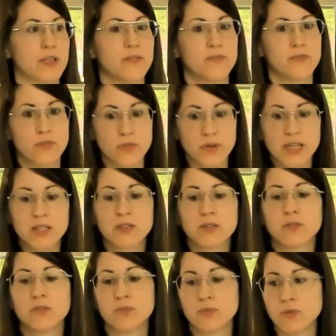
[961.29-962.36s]
If you need
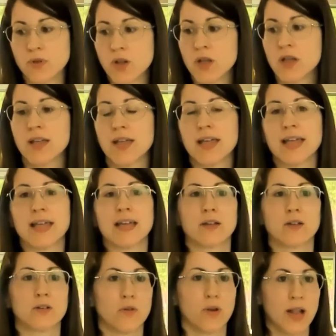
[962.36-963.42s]
to
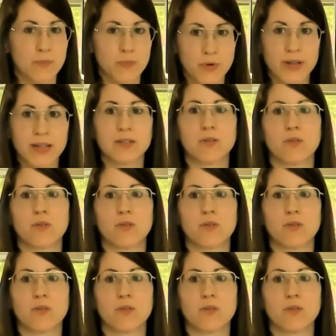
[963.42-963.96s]
collaborate